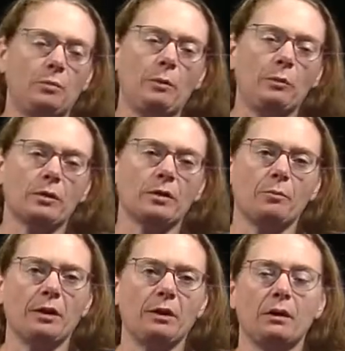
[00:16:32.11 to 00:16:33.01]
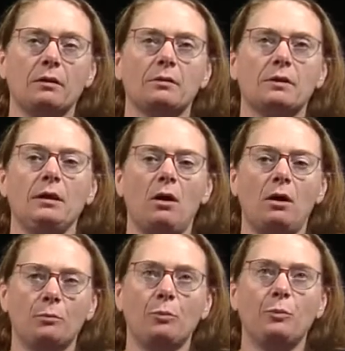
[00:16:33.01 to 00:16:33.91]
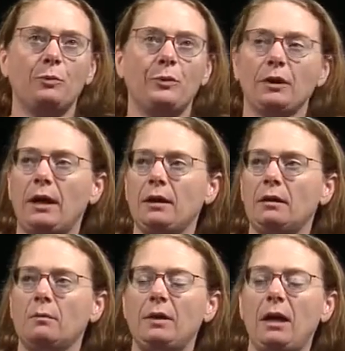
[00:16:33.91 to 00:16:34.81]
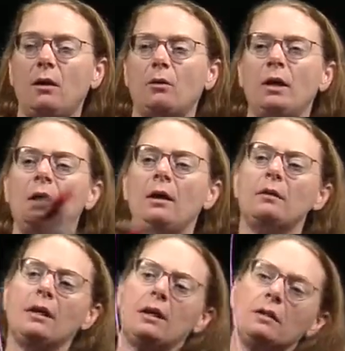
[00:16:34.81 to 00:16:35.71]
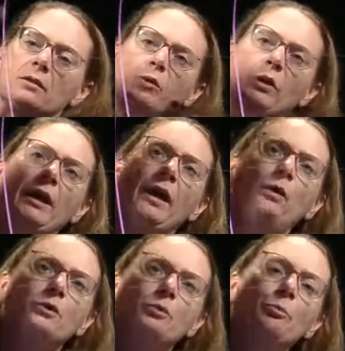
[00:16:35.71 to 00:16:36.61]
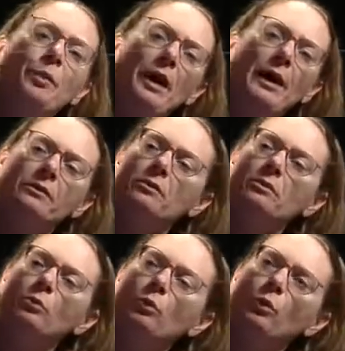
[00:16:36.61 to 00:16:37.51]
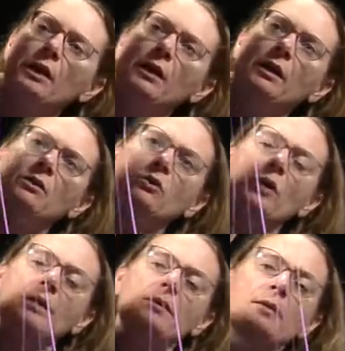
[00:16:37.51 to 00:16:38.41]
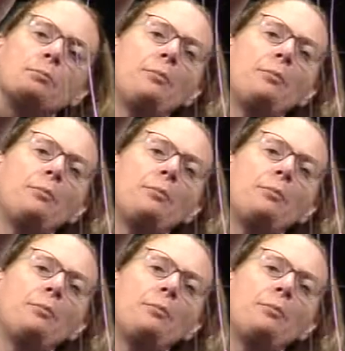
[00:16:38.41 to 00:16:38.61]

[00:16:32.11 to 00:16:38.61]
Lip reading: of paper or something there and see all the light come down. They get spread out, but we can trace them